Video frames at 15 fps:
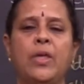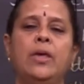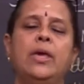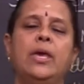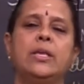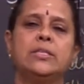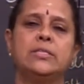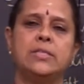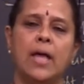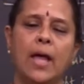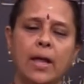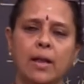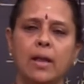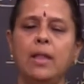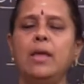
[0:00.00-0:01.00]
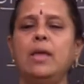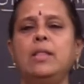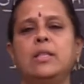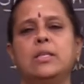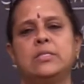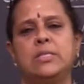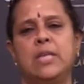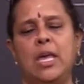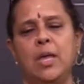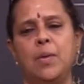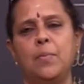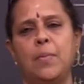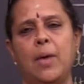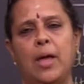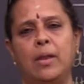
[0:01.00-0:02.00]
exactly in the
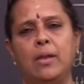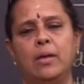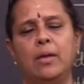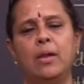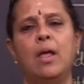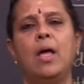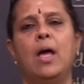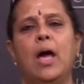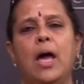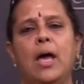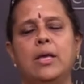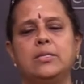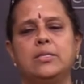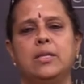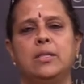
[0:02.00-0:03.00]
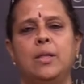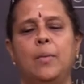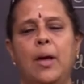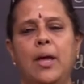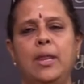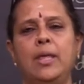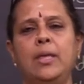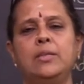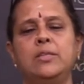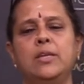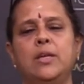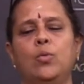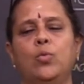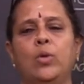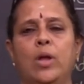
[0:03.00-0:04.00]
same manner as the
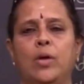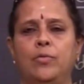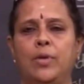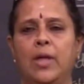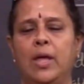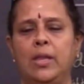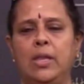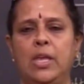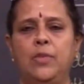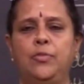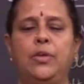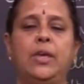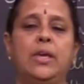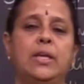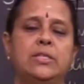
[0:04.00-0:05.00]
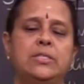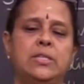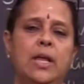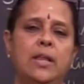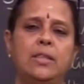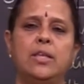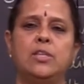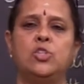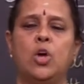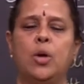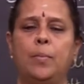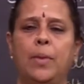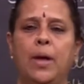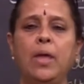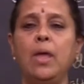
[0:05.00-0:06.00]
manager would have done if he has done the
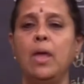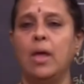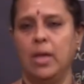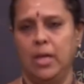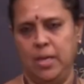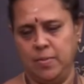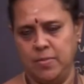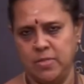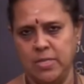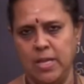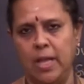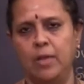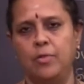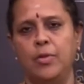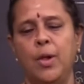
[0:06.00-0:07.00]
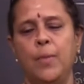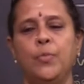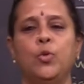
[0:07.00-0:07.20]
job by himself.